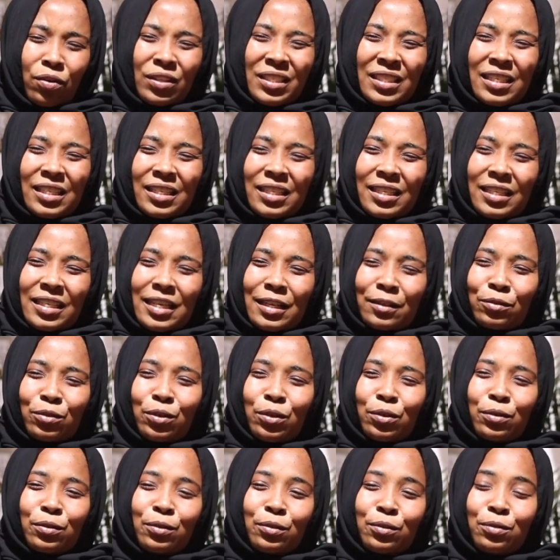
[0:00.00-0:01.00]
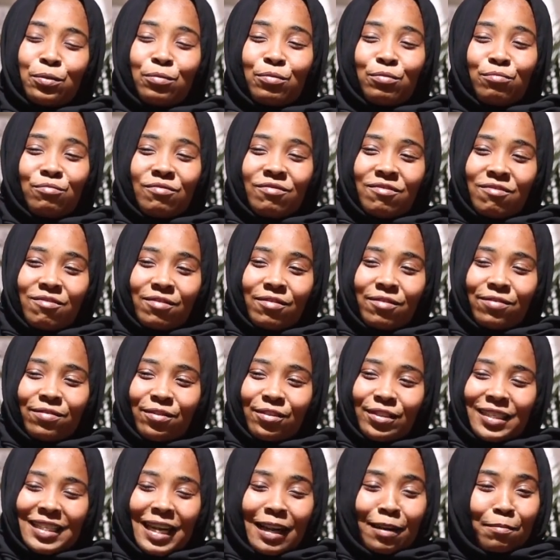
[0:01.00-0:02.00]
on Saturdays we used to go
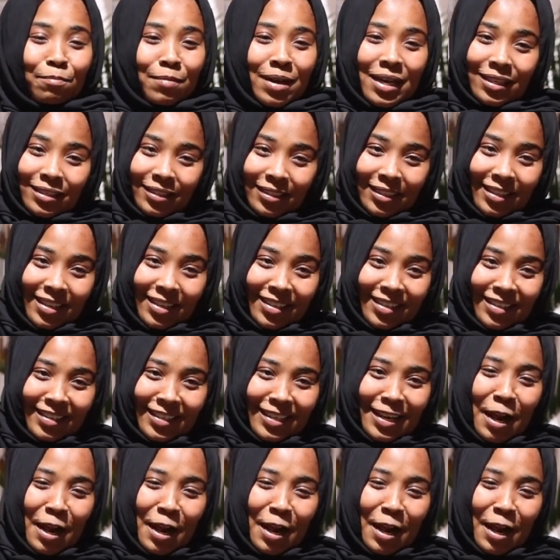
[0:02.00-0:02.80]
for sunbasking.